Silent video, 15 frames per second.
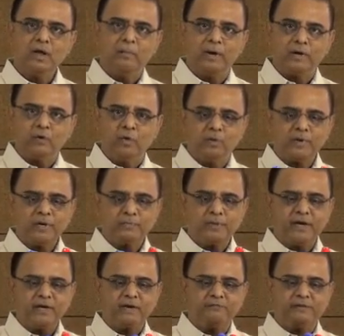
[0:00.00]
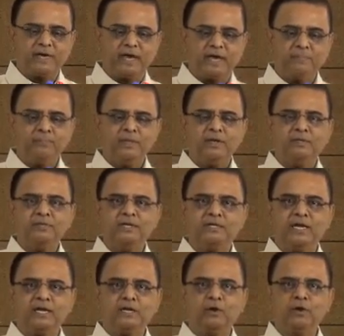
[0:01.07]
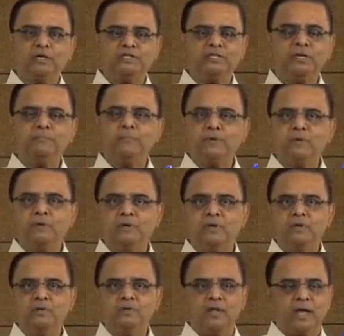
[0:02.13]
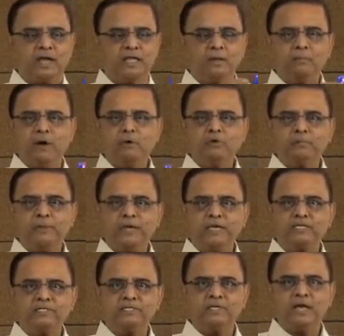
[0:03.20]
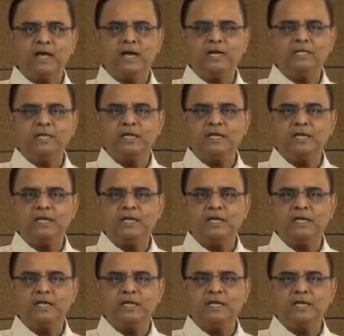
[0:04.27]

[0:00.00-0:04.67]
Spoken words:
But over a period of time, the technology improved. And the mouthpiece and